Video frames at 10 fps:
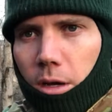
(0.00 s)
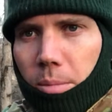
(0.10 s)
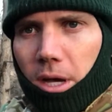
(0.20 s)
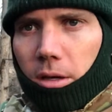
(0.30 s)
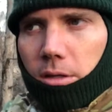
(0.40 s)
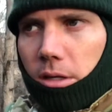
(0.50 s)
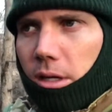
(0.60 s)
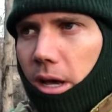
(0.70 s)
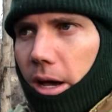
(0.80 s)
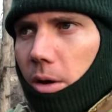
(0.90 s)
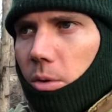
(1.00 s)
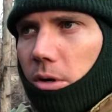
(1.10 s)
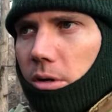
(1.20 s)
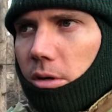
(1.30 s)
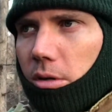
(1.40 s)
about an hour and
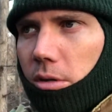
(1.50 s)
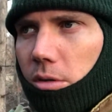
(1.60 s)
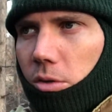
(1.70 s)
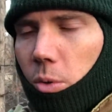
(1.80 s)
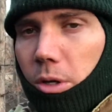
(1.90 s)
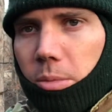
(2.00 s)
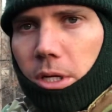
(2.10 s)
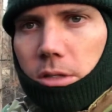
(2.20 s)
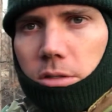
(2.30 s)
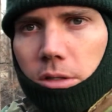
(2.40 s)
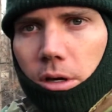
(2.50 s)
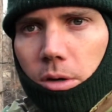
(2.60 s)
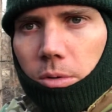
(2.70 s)
20 minutes to go.